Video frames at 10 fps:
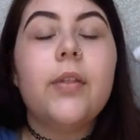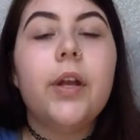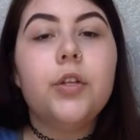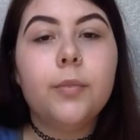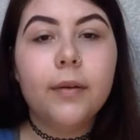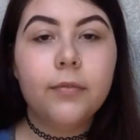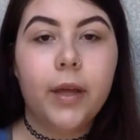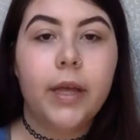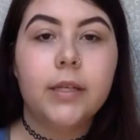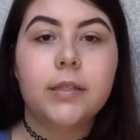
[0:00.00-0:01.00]
and then I do my
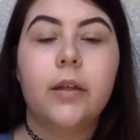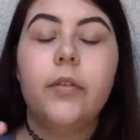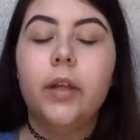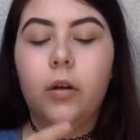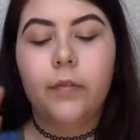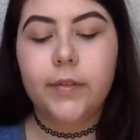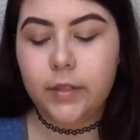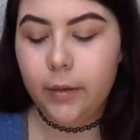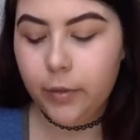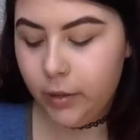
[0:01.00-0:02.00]
face, and then
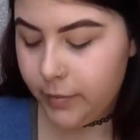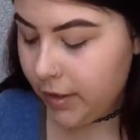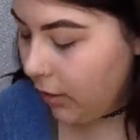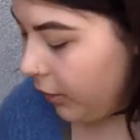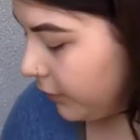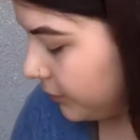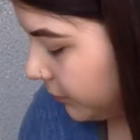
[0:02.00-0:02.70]
obviously I put lipstick on.